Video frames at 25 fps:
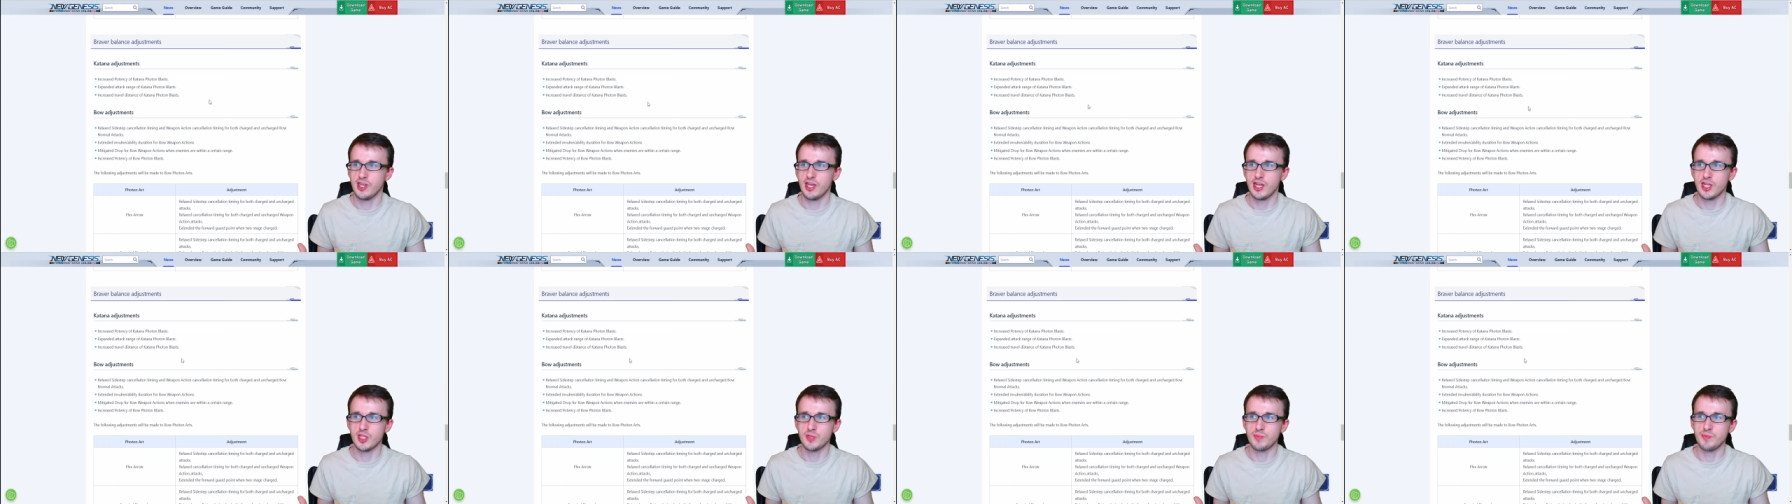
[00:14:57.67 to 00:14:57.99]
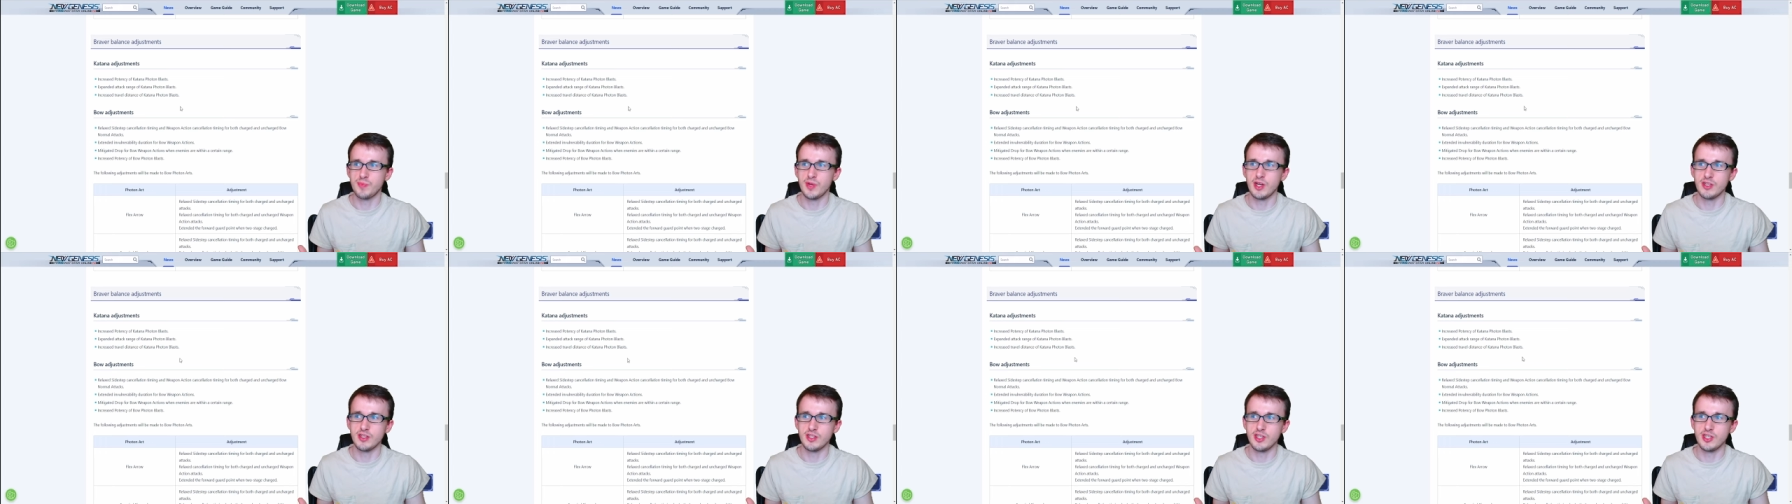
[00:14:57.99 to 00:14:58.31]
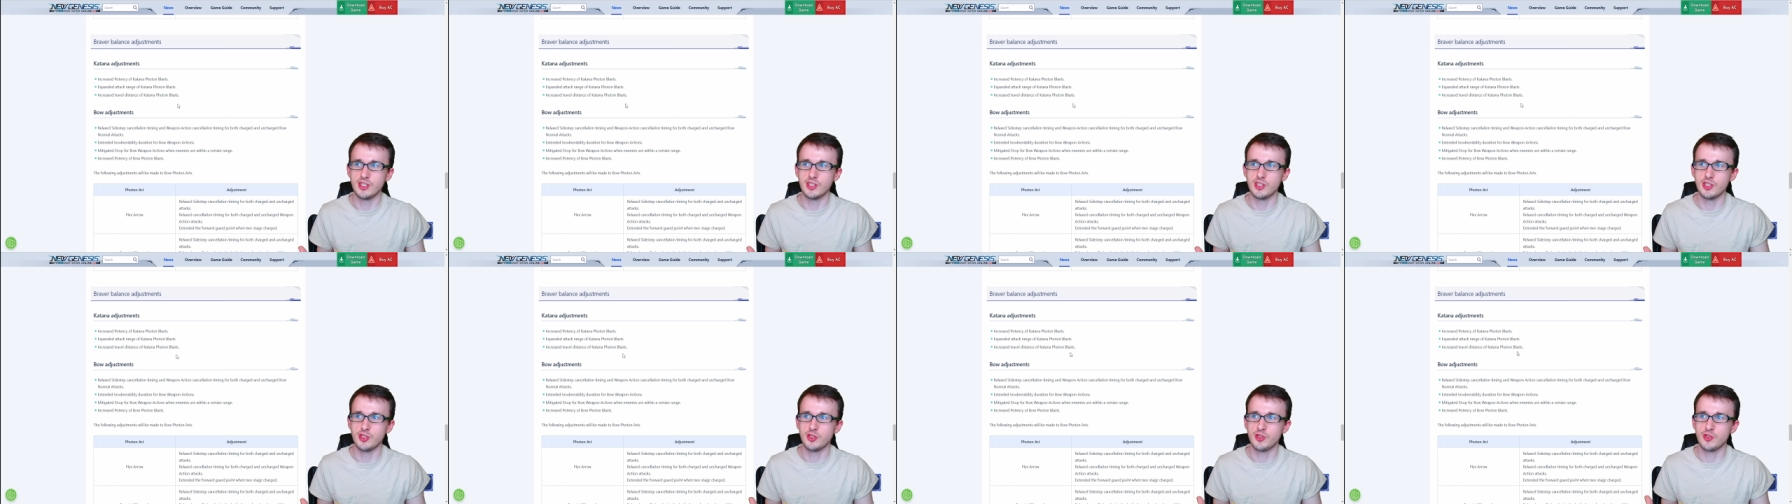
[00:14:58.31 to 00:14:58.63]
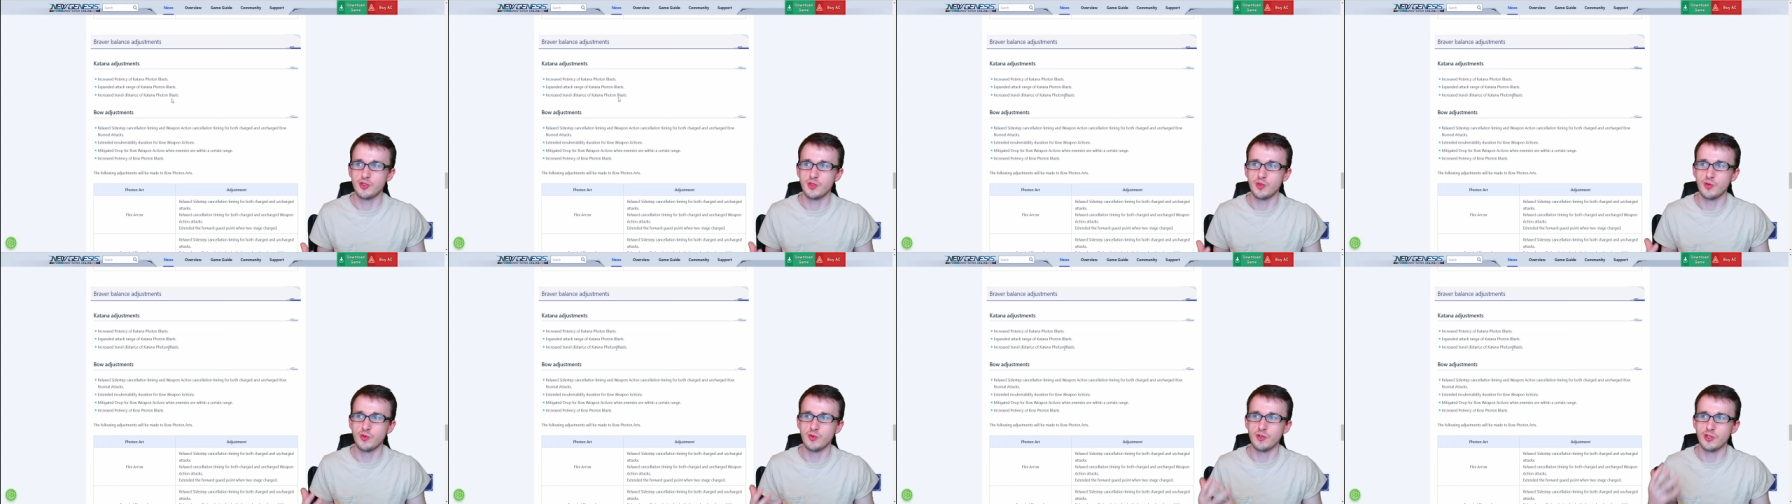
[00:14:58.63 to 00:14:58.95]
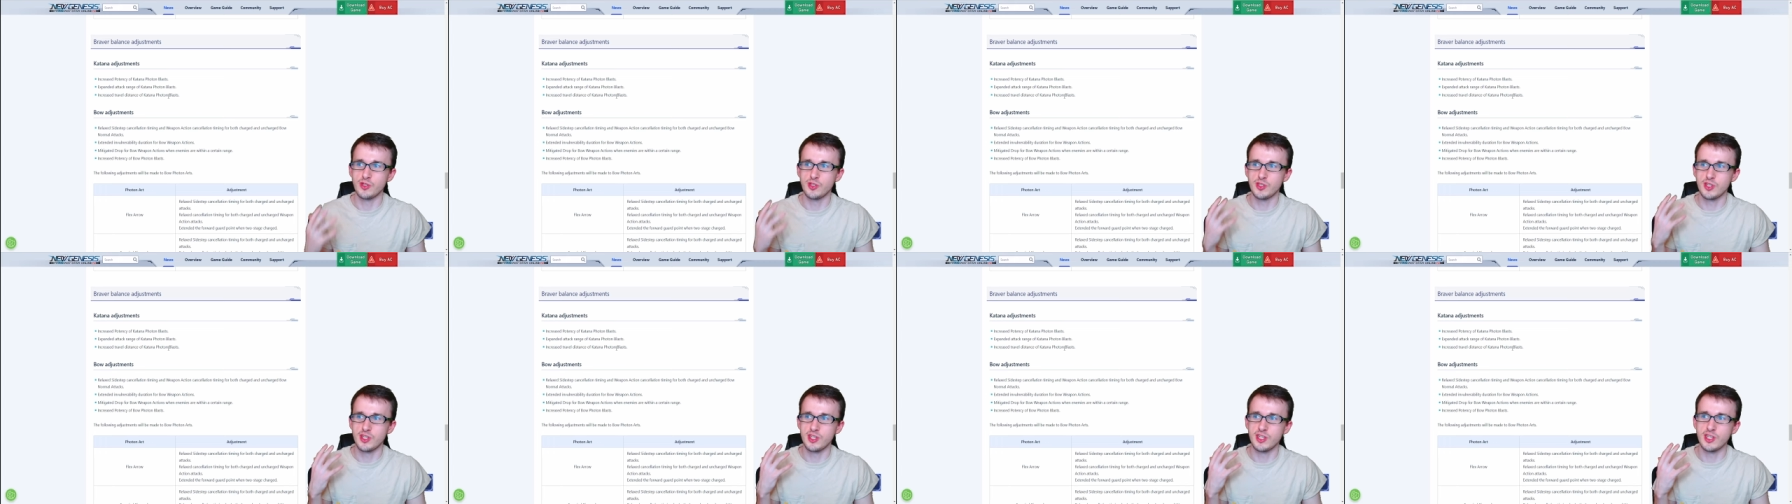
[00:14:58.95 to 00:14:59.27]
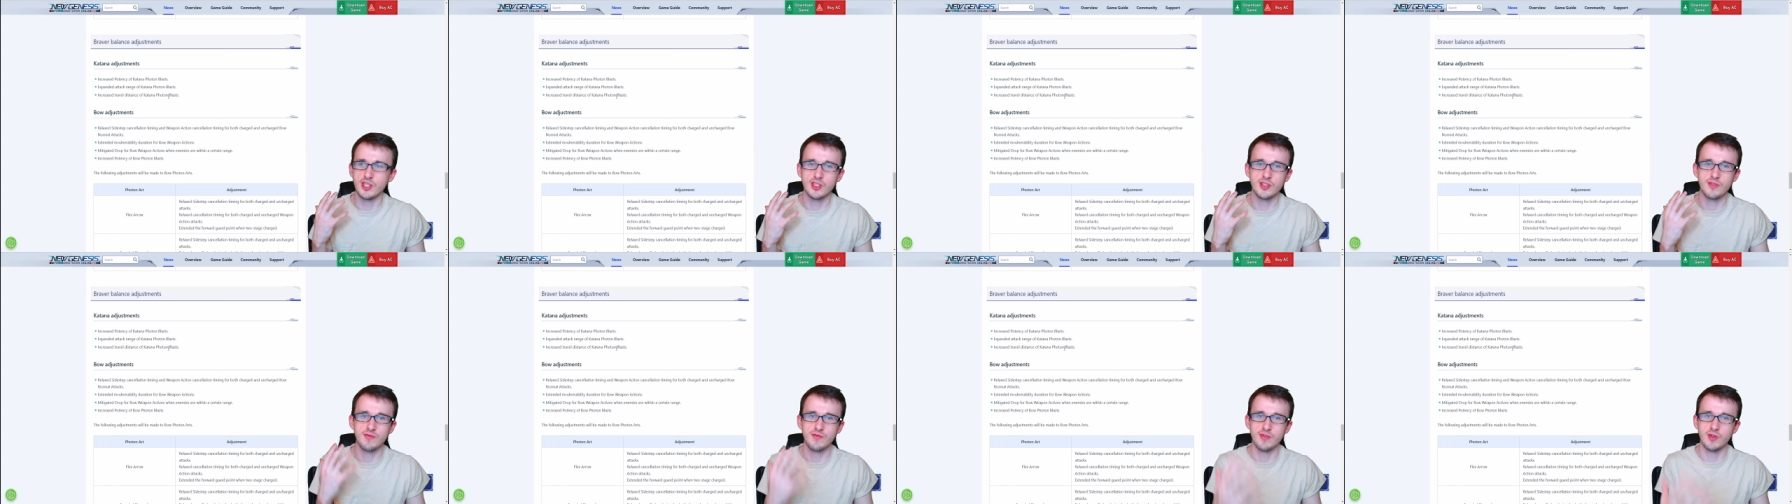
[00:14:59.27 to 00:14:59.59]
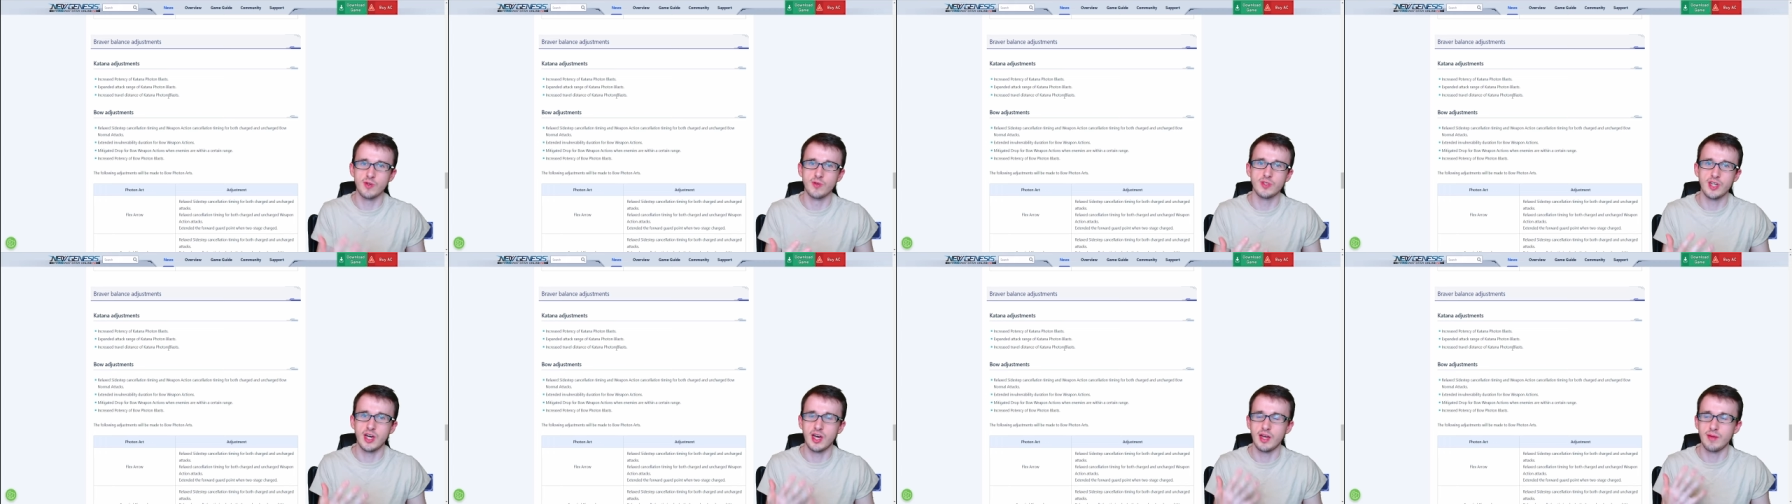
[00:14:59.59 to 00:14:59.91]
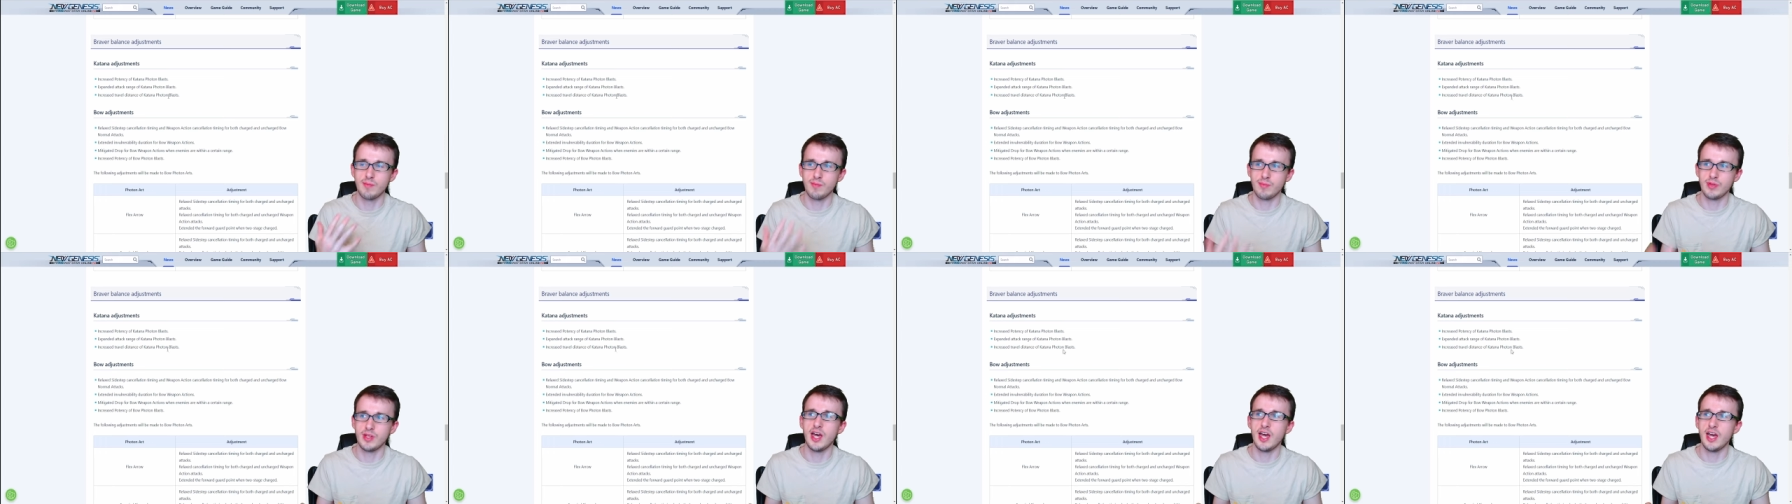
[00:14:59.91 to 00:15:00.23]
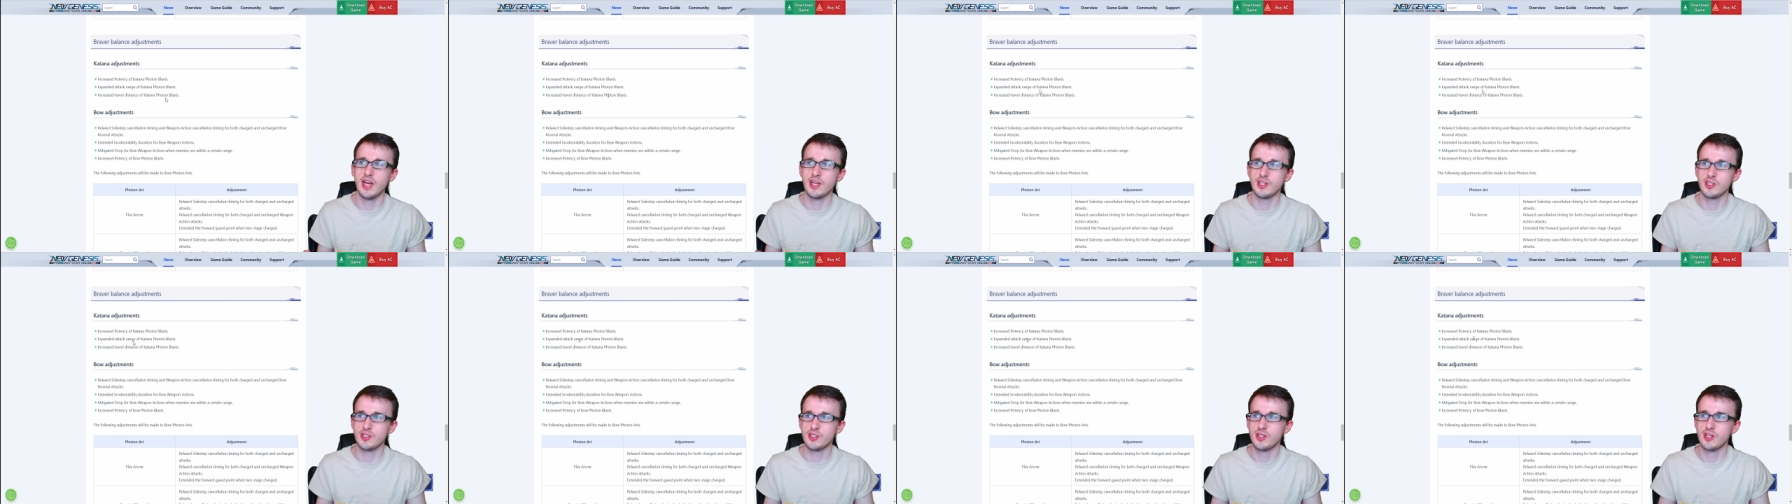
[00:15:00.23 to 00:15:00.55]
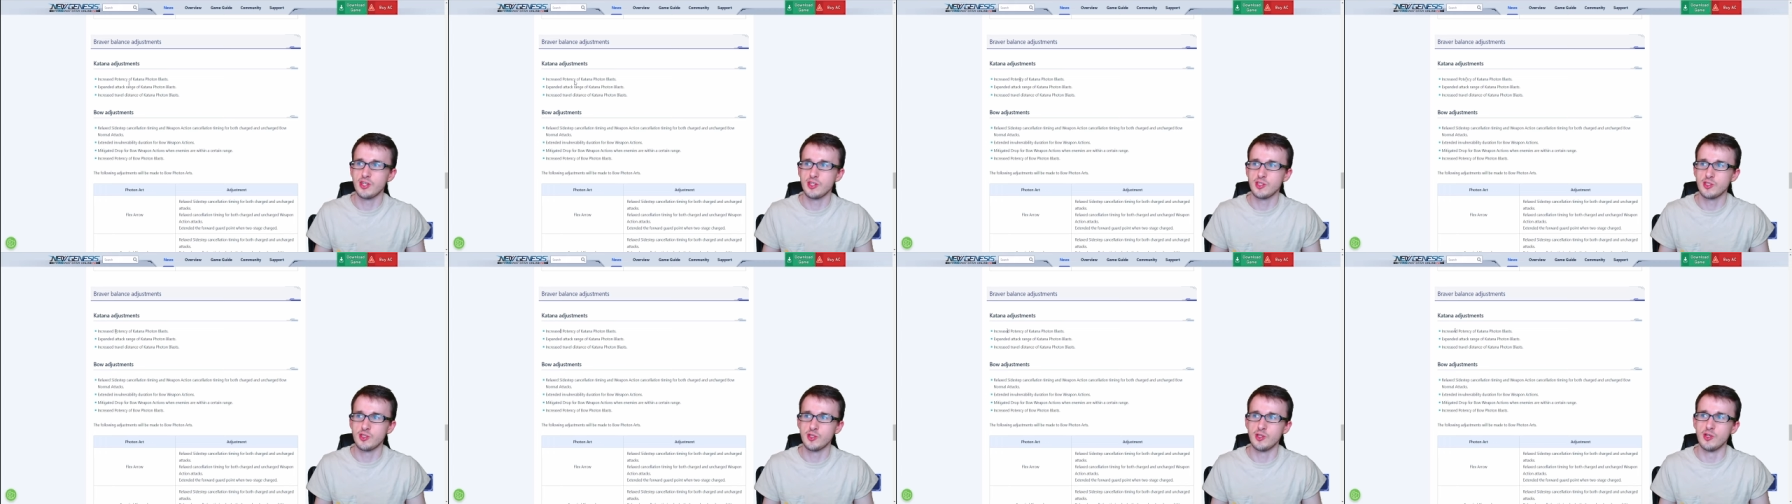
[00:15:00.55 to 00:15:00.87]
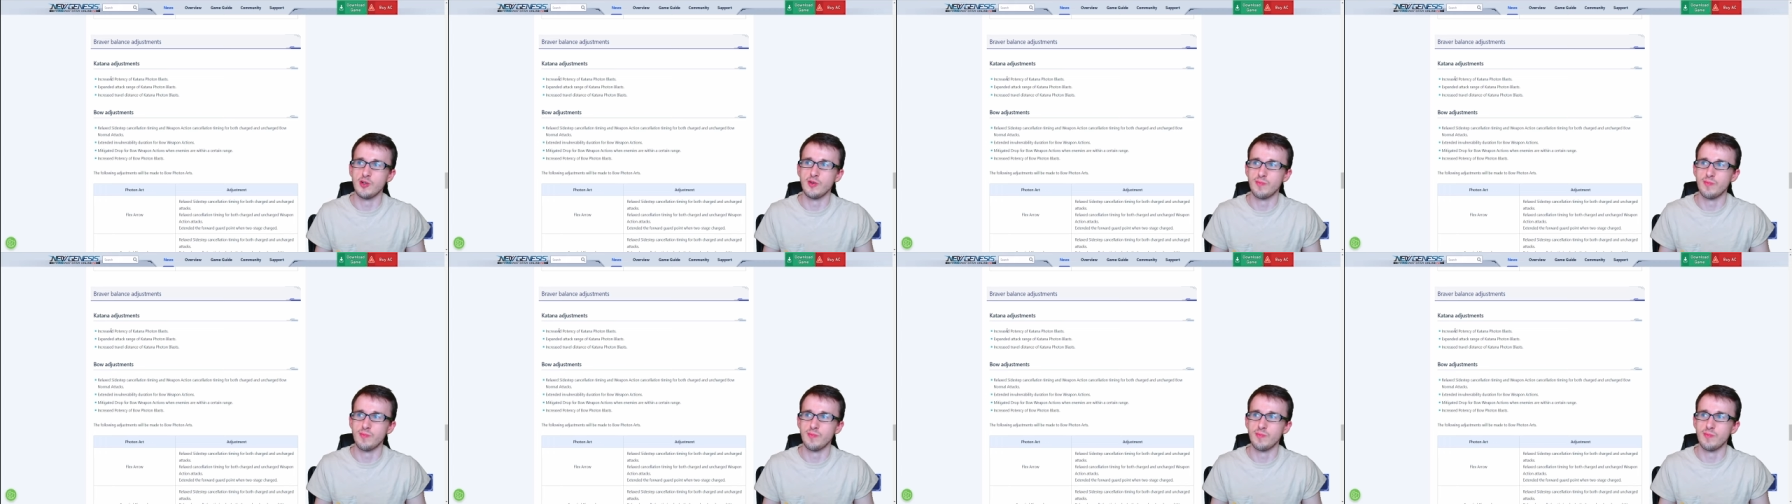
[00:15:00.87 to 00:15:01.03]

It's mainly just towards its Photon Blast. So